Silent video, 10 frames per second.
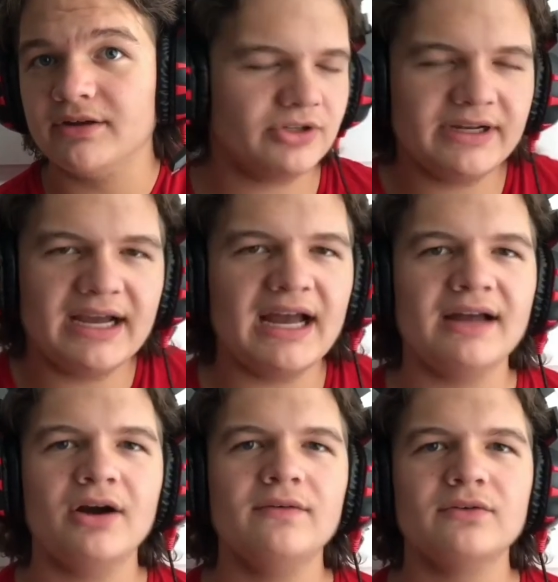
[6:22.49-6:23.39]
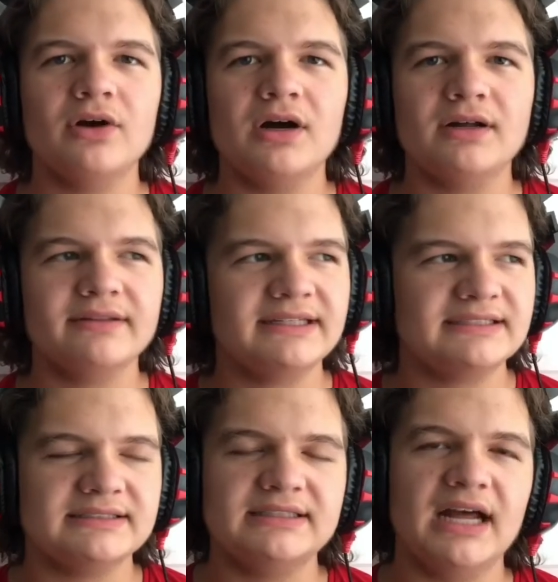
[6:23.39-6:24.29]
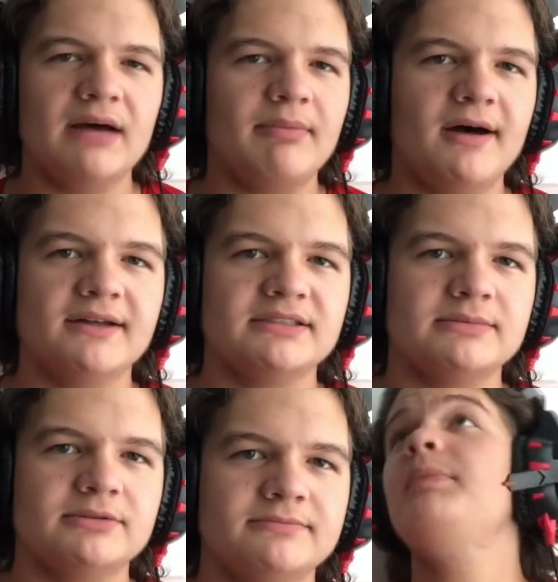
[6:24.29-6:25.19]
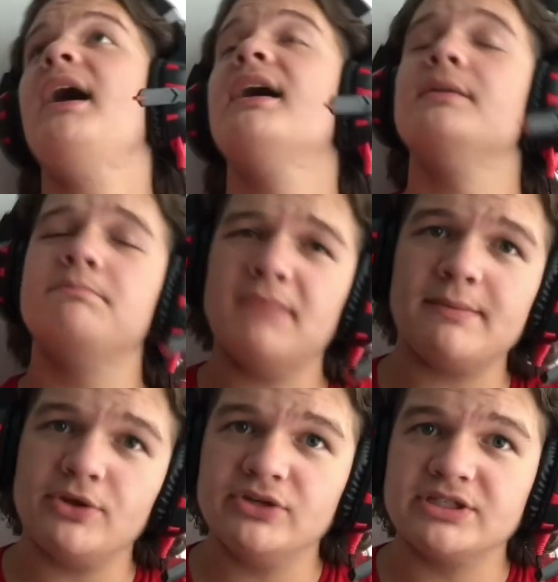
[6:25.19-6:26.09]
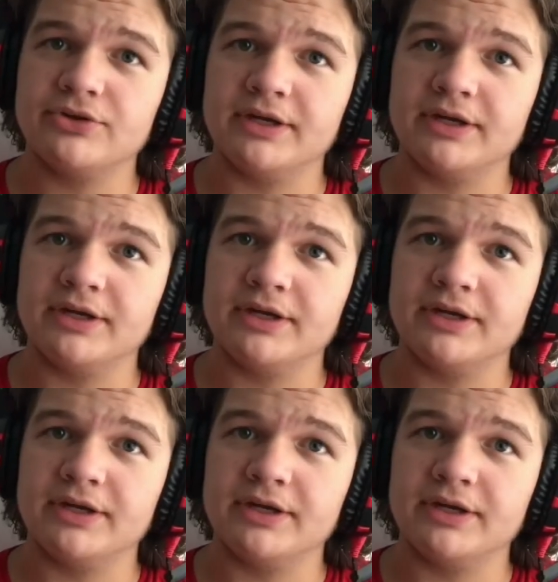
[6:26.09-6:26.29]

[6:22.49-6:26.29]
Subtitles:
So yeah, overall, this is not possible. But maybe you disagree.